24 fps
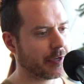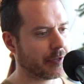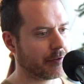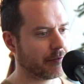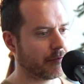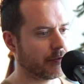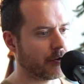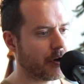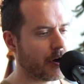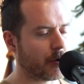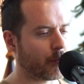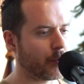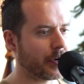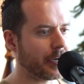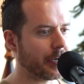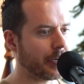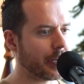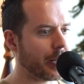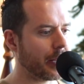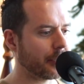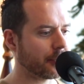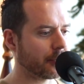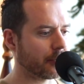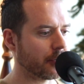long-winded
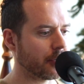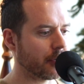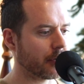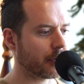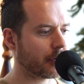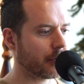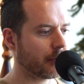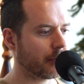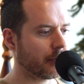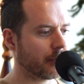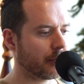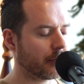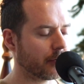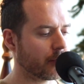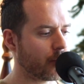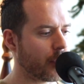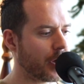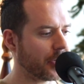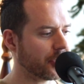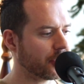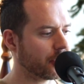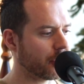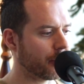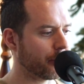answer to your
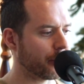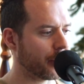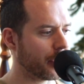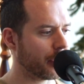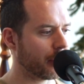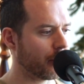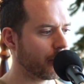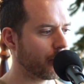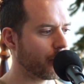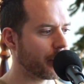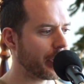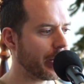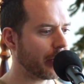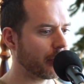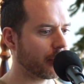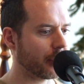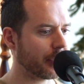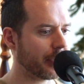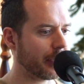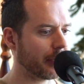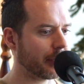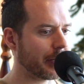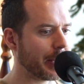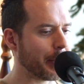question, when I
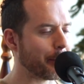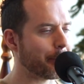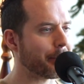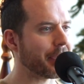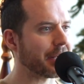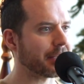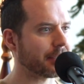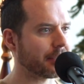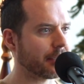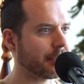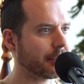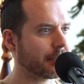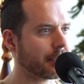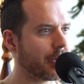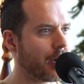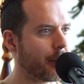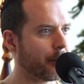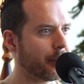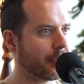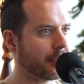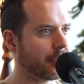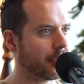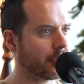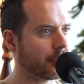look at like business
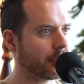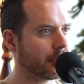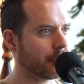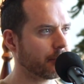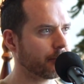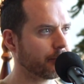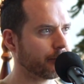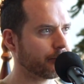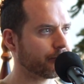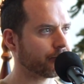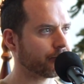competition,